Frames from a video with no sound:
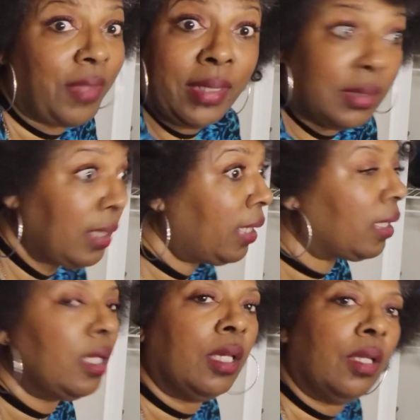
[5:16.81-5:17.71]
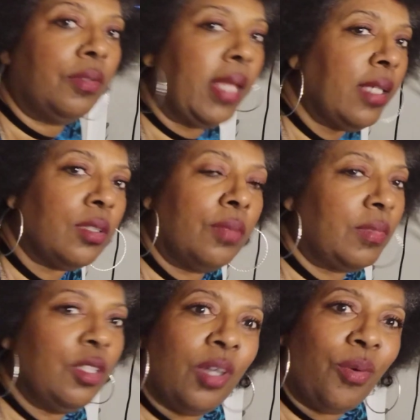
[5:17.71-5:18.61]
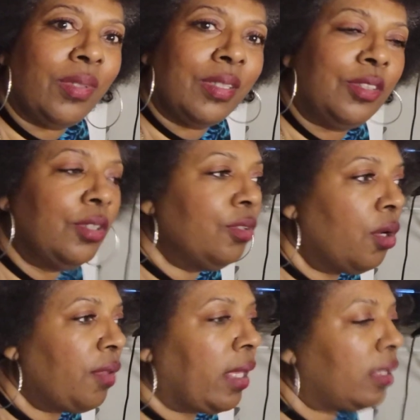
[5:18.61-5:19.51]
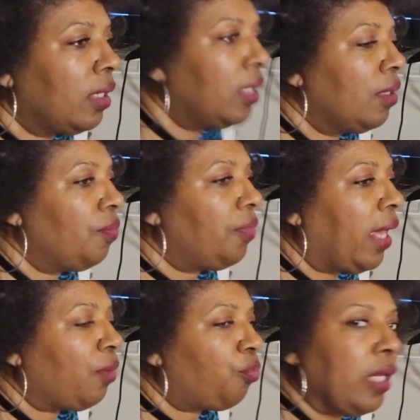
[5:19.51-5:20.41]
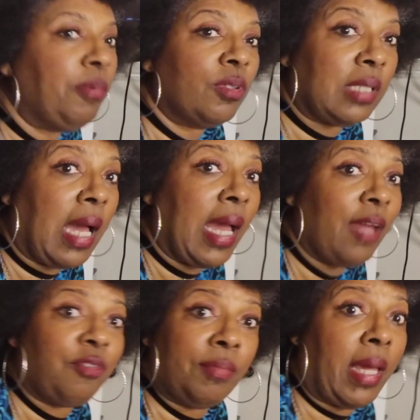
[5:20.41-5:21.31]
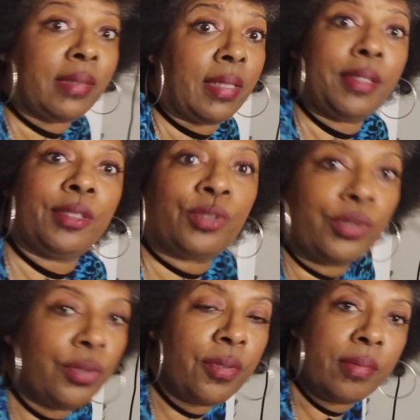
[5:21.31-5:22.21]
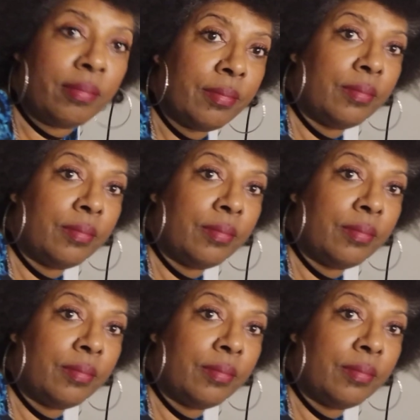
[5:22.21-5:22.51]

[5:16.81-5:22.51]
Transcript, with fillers: That's it. That's you know did you know that that people die from not telling the truth?